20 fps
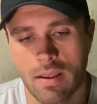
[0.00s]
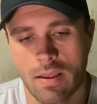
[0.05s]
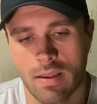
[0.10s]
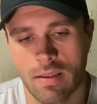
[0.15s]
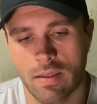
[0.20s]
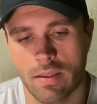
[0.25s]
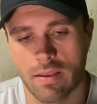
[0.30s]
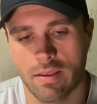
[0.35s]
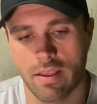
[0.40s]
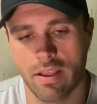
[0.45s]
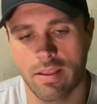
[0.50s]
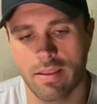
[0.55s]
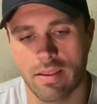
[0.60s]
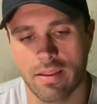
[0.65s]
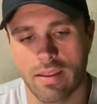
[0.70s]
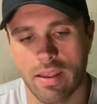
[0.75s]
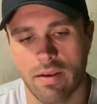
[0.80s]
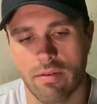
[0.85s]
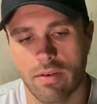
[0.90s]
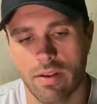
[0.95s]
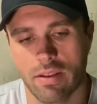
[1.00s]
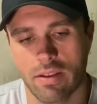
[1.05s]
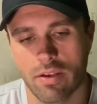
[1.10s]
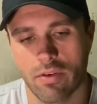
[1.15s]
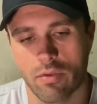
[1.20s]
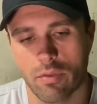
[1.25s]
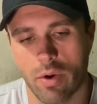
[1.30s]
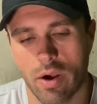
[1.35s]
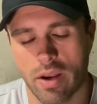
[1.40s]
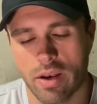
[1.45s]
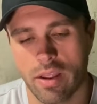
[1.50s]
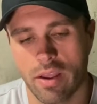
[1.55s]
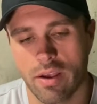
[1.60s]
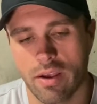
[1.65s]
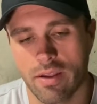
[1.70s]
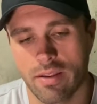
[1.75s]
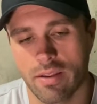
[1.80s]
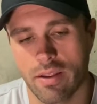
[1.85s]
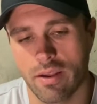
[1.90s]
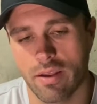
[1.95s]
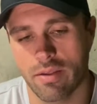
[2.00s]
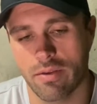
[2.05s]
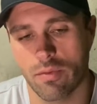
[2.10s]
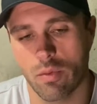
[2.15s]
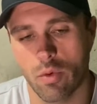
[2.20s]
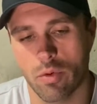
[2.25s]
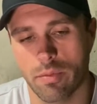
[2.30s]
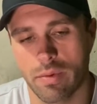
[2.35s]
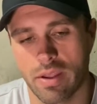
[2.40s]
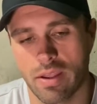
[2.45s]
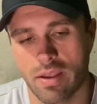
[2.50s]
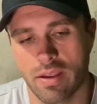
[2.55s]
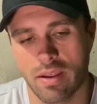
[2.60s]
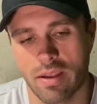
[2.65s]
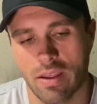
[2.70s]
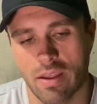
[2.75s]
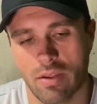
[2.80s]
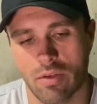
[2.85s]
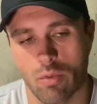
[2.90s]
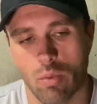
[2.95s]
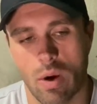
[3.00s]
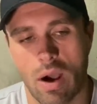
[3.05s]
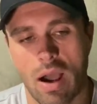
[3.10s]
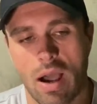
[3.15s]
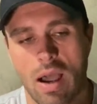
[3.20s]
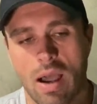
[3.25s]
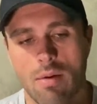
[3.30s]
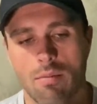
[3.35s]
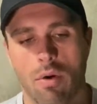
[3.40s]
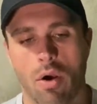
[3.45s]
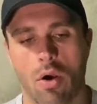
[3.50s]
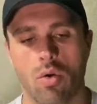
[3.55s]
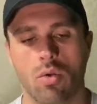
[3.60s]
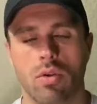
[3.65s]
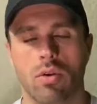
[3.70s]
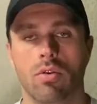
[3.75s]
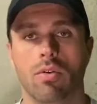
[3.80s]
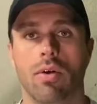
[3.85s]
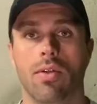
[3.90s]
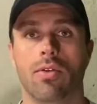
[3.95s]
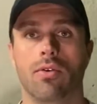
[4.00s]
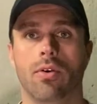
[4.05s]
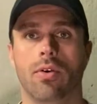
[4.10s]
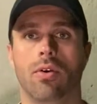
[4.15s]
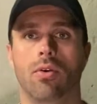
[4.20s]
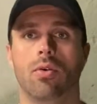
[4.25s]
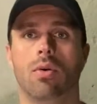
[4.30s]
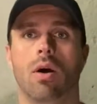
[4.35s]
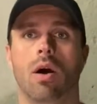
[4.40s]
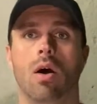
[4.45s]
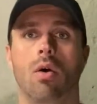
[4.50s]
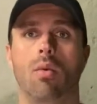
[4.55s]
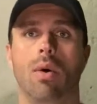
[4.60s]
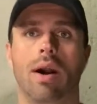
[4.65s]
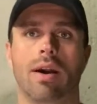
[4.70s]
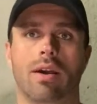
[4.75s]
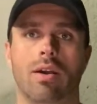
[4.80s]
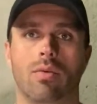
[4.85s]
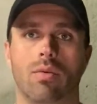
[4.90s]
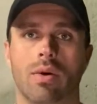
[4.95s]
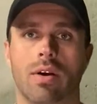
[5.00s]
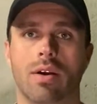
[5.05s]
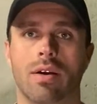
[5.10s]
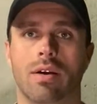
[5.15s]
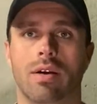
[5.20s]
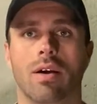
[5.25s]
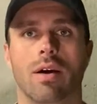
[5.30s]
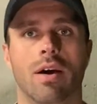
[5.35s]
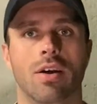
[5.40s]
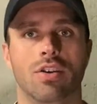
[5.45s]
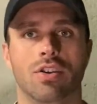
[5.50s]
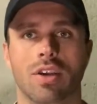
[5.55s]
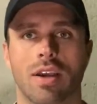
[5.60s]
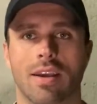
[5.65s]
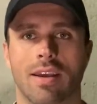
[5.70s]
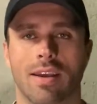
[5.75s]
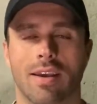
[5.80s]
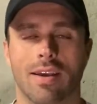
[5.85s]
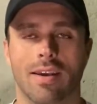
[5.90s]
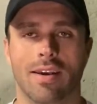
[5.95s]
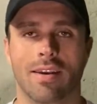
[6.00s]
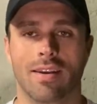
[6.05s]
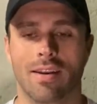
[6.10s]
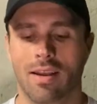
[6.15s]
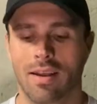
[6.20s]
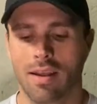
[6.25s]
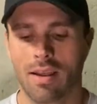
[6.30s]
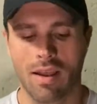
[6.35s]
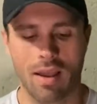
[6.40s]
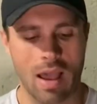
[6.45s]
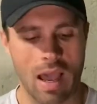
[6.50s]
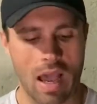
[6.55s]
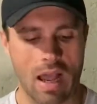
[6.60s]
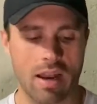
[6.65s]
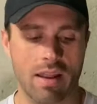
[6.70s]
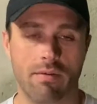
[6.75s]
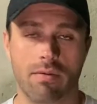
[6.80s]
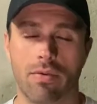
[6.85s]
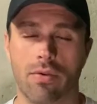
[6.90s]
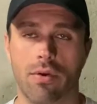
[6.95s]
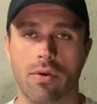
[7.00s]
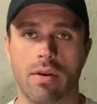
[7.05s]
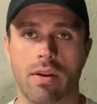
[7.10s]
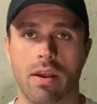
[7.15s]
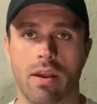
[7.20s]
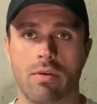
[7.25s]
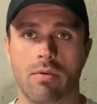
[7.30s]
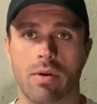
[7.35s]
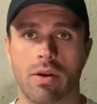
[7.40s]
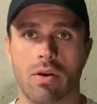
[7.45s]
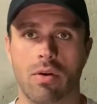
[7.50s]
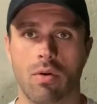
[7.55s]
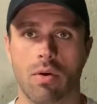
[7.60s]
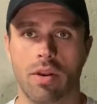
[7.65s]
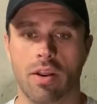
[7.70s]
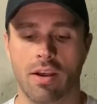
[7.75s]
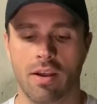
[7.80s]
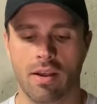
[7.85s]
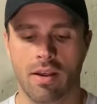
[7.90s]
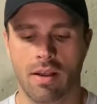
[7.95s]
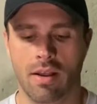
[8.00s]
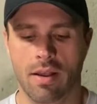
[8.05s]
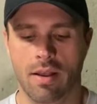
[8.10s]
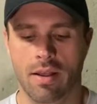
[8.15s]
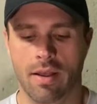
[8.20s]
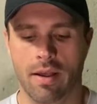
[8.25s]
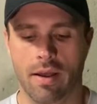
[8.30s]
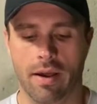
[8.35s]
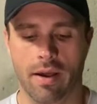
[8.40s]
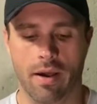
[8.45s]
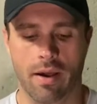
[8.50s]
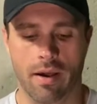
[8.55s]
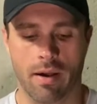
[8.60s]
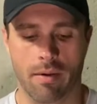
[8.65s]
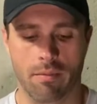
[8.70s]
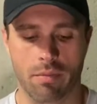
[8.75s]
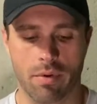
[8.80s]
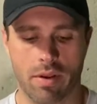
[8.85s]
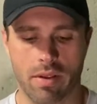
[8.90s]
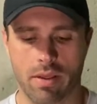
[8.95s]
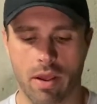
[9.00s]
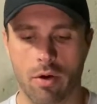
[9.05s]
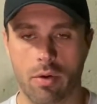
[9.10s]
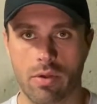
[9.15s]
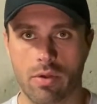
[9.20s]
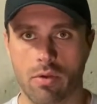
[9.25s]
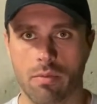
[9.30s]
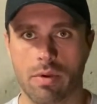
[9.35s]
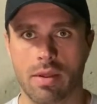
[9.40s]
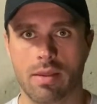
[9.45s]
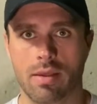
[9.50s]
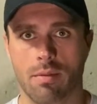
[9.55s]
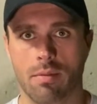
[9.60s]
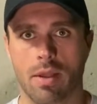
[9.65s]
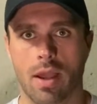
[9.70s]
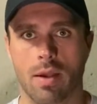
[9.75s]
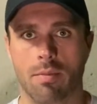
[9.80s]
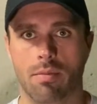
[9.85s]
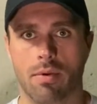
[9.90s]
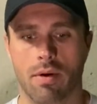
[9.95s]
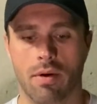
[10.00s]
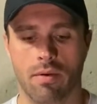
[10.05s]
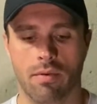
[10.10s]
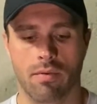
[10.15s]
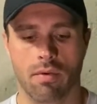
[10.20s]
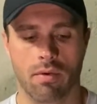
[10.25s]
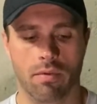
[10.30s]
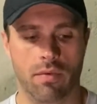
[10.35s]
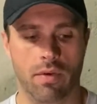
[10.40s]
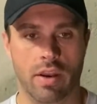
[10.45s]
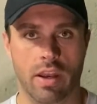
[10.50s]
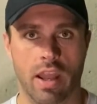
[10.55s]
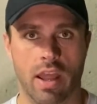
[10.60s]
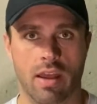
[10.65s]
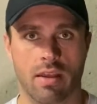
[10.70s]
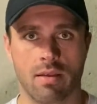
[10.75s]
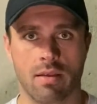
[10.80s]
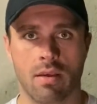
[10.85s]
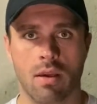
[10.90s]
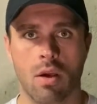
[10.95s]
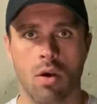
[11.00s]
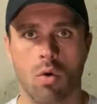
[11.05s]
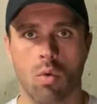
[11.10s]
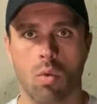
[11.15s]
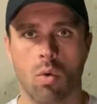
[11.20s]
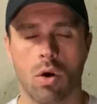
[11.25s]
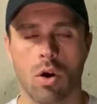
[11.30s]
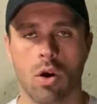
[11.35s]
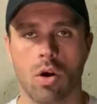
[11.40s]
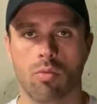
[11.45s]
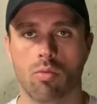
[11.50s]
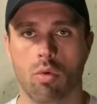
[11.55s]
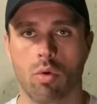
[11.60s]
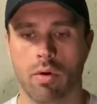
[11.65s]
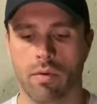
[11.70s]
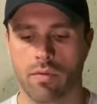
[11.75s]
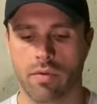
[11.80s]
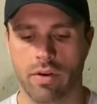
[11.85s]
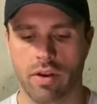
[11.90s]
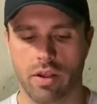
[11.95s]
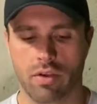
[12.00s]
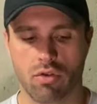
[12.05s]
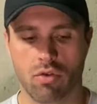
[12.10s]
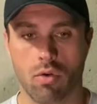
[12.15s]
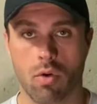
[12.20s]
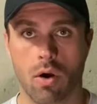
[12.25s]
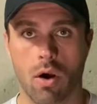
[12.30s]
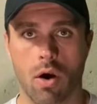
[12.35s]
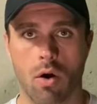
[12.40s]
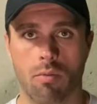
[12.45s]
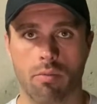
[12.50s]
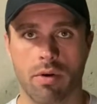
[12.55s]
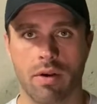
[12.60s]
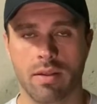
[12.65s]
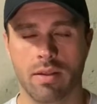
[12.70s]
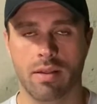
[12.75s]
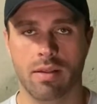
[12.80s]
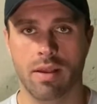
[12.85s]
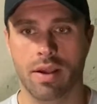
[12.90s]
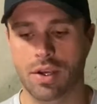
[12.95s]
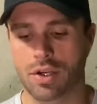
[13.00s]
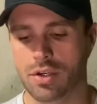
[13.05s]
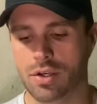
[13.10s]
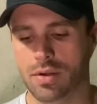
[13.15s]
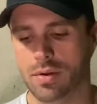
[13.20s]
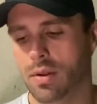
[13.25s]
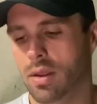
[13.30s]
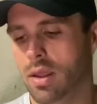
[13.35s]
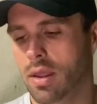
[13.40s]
The sensitivity that this rod does for me is why I'm only going to throw a wacky rig, a shaky head. I'd even throw a Ned rig on it. But it's always going to be some type of finesse worm or finesse crawl presentation.